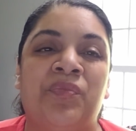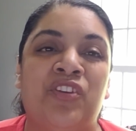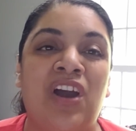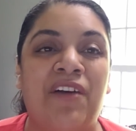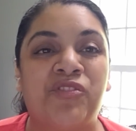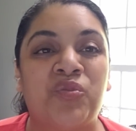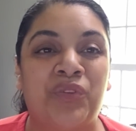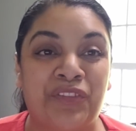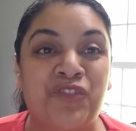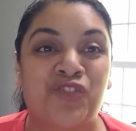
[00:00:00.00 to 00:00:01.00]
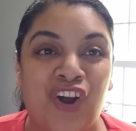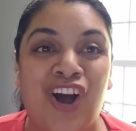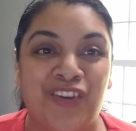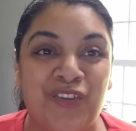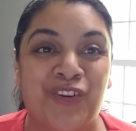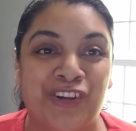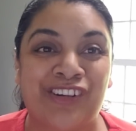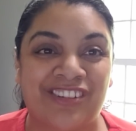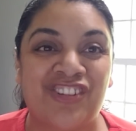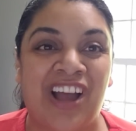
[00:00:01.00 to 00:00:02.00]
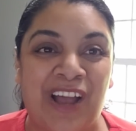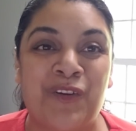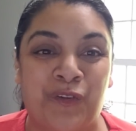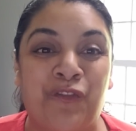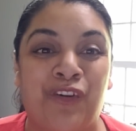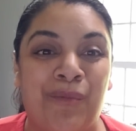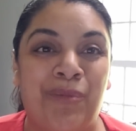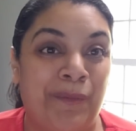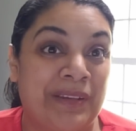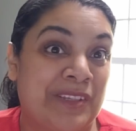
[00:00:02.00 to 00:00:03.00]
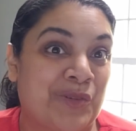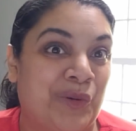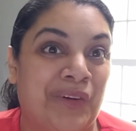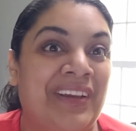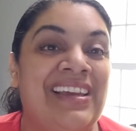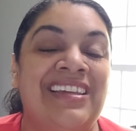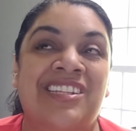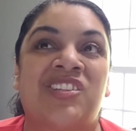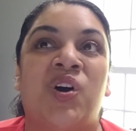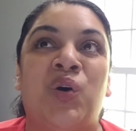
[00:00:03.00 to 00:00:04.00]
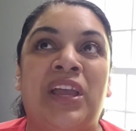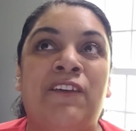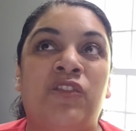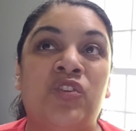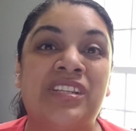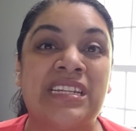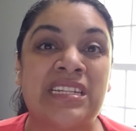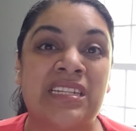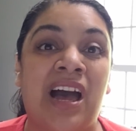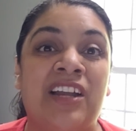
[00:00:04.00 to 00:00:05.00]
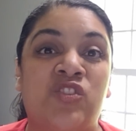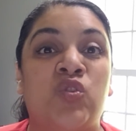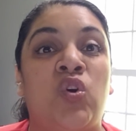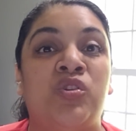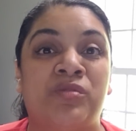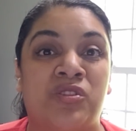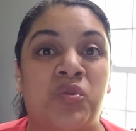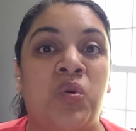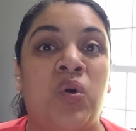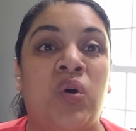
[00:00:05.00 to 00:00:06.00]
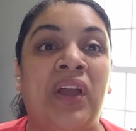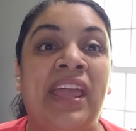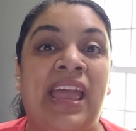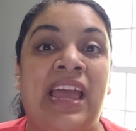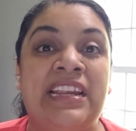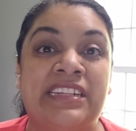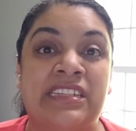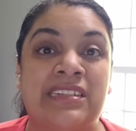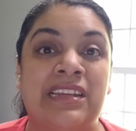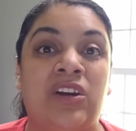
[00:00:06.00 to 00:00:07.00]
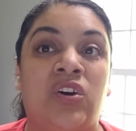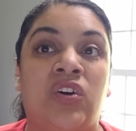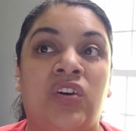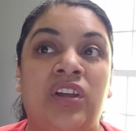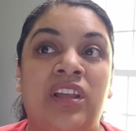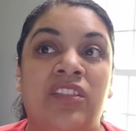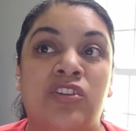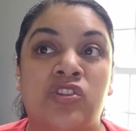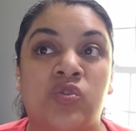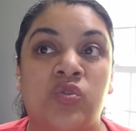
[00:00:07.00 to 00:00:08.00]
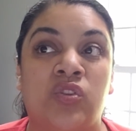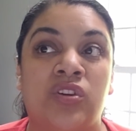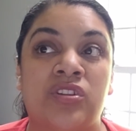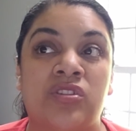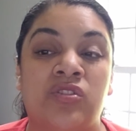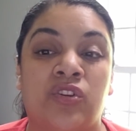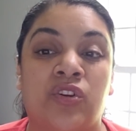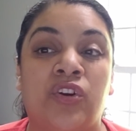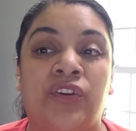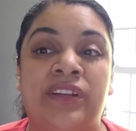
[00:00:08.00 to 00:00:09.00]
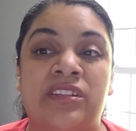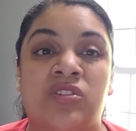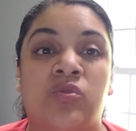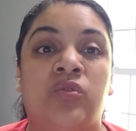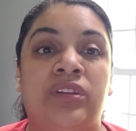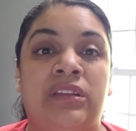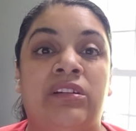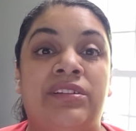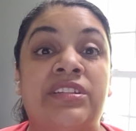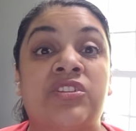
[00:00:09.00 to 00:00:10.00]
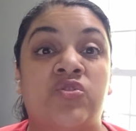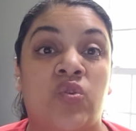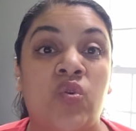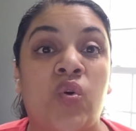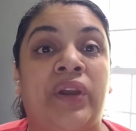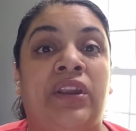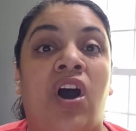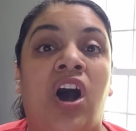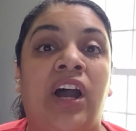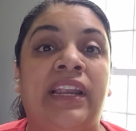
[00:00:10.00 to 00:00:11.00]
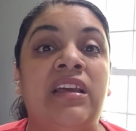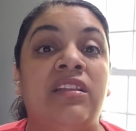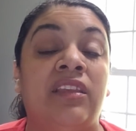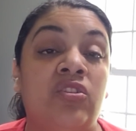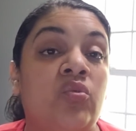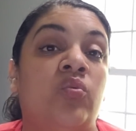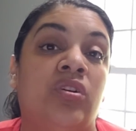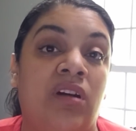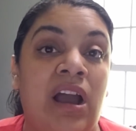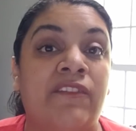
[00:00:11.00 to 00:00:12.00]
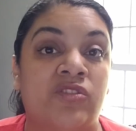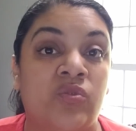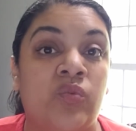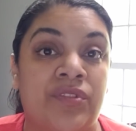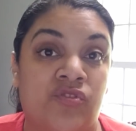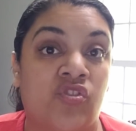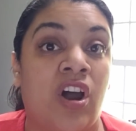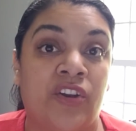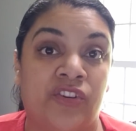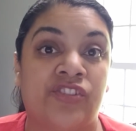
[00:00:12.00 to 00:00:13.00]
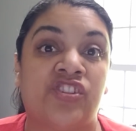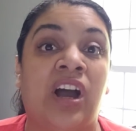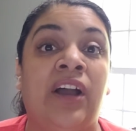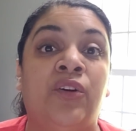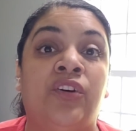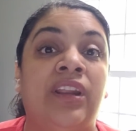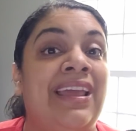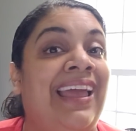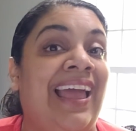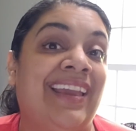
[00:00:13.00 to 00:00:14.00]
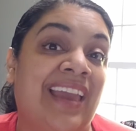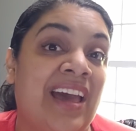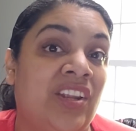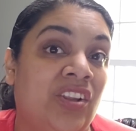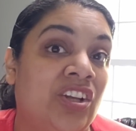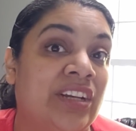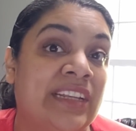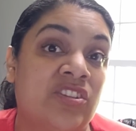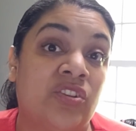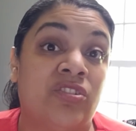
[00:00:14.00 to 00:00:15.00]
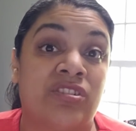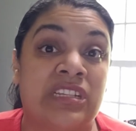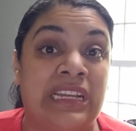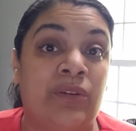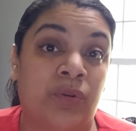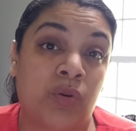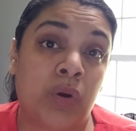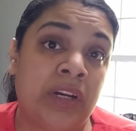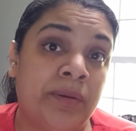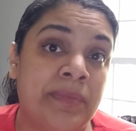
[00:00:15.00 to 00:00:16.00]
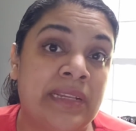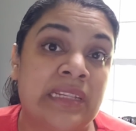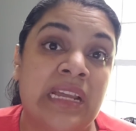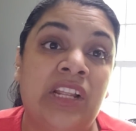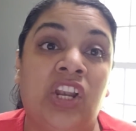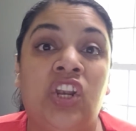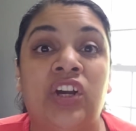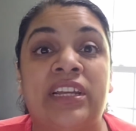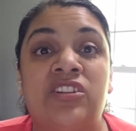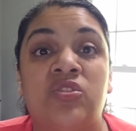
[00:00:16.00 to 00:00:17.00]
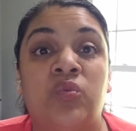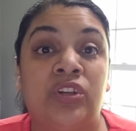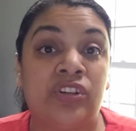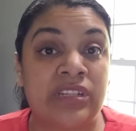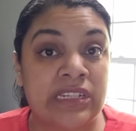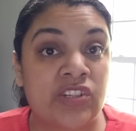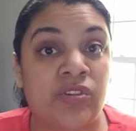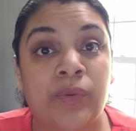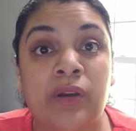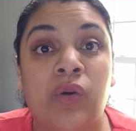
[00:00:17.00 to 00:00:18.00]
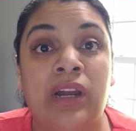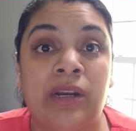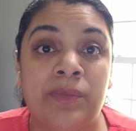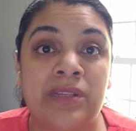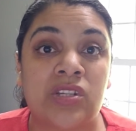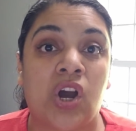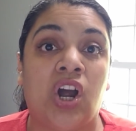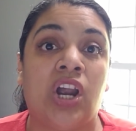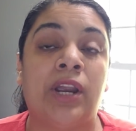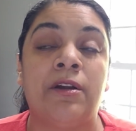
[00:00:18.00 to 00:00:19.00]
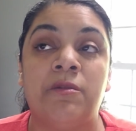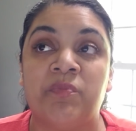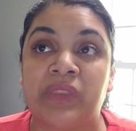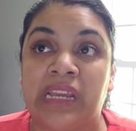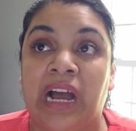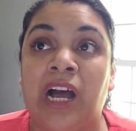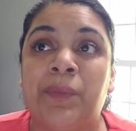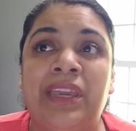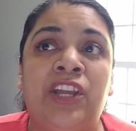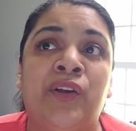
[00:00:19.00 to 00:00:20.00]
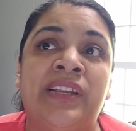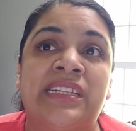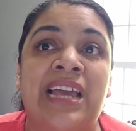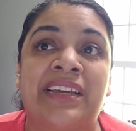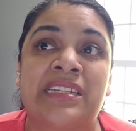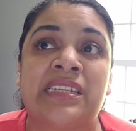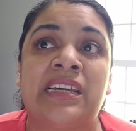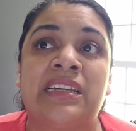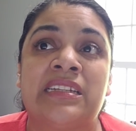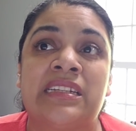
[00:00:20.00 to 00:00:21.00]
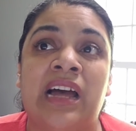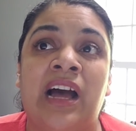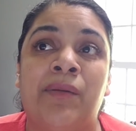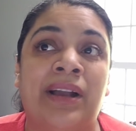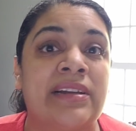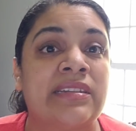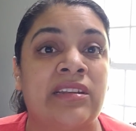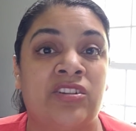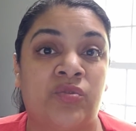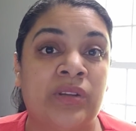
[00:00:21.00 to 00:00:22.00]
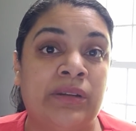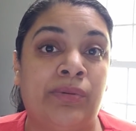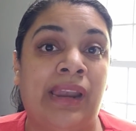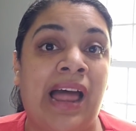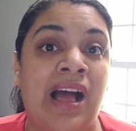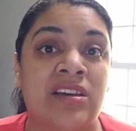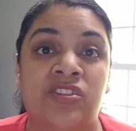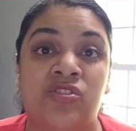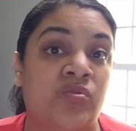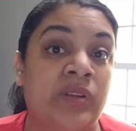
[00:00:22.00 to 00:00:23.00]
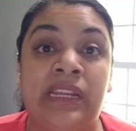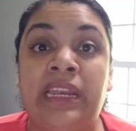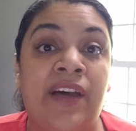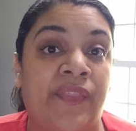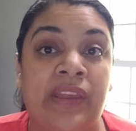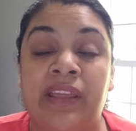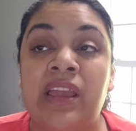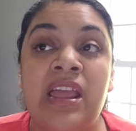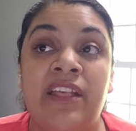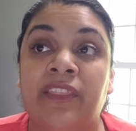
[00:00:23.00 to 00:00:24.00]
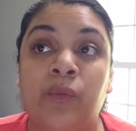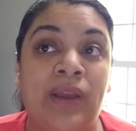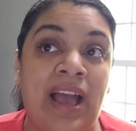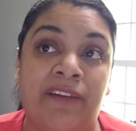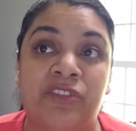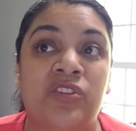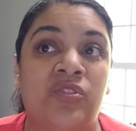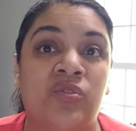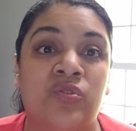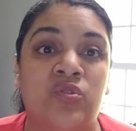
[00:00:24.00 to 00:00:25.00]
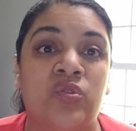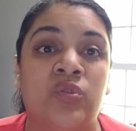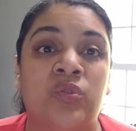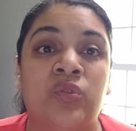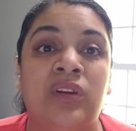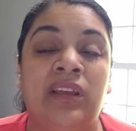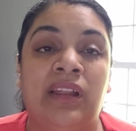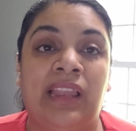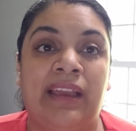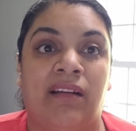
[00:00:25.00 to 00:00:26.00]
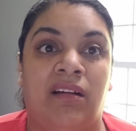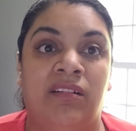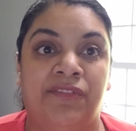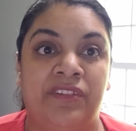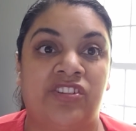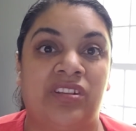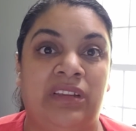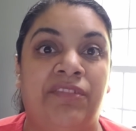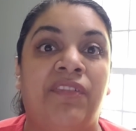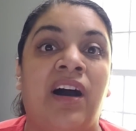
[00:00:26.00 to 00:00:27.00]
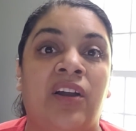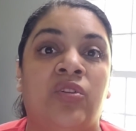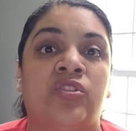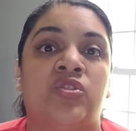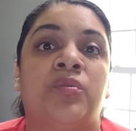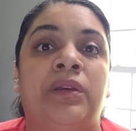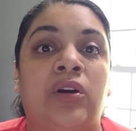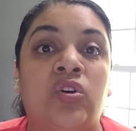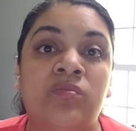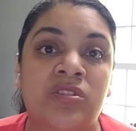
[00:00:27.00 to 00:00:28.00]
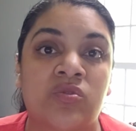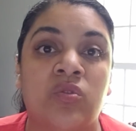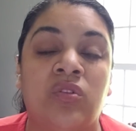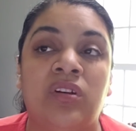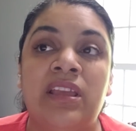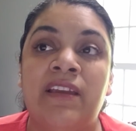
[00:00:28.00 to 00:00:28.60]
you have to withdraw your child from public school. So if you decide to homeschool and it's still your current school year is still going on, then you will have to withdraw your child. Again, look into your state requirements, look into what your district requirements are. Here in Texas, like I said, it's really relaxed. There's really nothing that we have to do to like officially file to be a homeschool